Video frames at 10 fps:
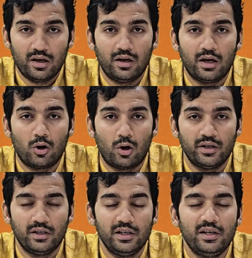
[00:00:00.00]

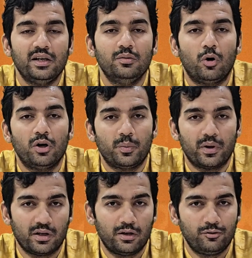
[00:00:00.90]
accordingly in body
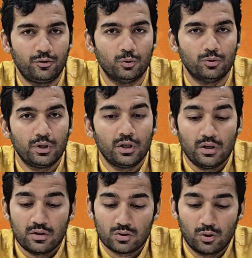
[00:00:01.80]
paragraph 2.
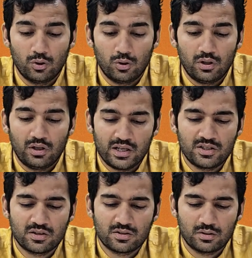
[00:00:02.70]
So let's
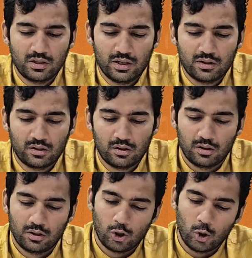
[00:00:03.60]
just take
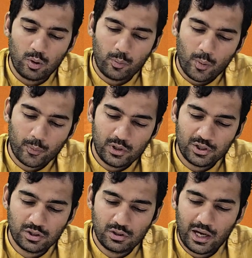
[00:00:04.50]

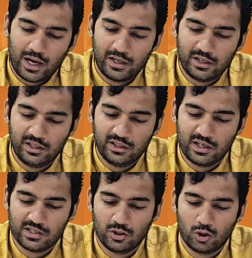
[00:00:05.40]
overpopulation and
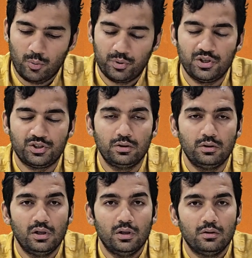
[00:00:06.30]
increasing
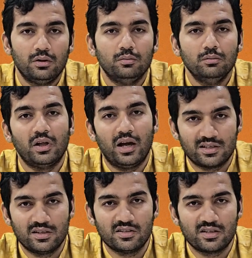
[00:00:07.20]
competition as
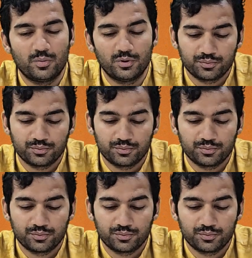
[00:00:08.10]
an example.